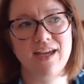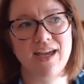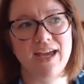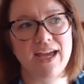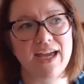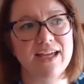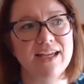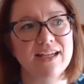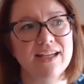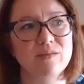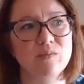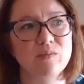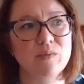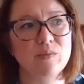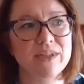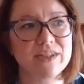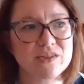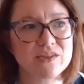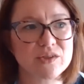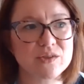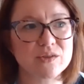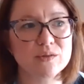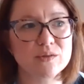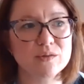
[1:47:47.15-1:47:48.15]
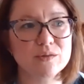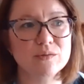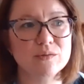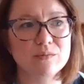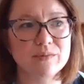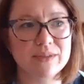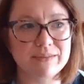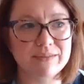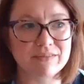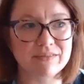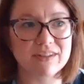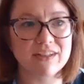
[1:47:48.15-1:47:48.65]
And
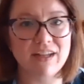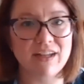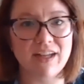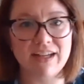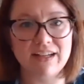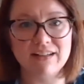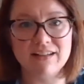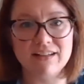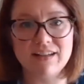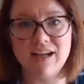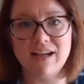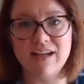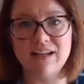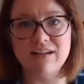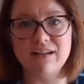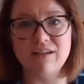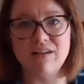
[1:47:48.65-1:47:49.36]
we rely a lot